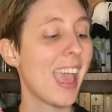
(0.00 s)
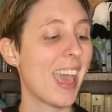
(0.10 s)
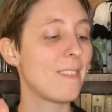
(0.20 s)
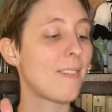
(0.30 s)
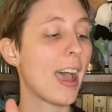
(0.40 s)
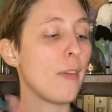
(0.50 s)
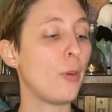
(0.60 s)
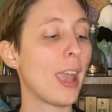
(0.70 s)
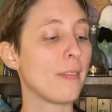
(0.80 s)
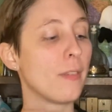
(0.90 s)
And 5,
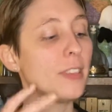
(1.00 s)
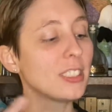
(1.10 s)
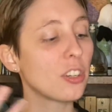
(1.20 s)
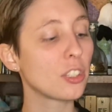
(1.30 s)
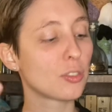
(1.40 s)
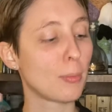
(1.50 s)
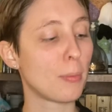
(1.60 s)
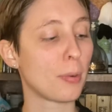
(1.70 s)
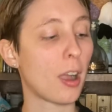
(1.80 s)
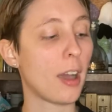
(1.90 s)
we have visitors from
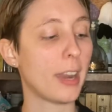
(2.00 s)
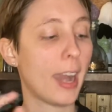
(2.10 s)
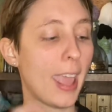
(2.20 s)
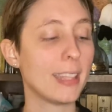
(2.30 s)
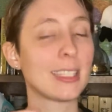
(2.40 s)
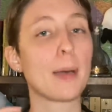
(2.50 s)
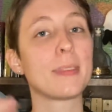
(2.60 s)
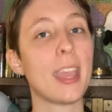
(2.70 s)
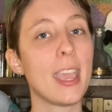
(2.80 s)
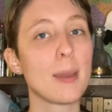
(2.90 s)
abroad and Aesop's
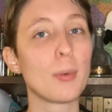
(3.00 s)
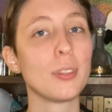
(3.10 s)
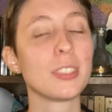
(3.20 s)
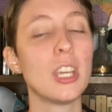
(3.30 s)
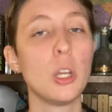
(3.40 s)
animals,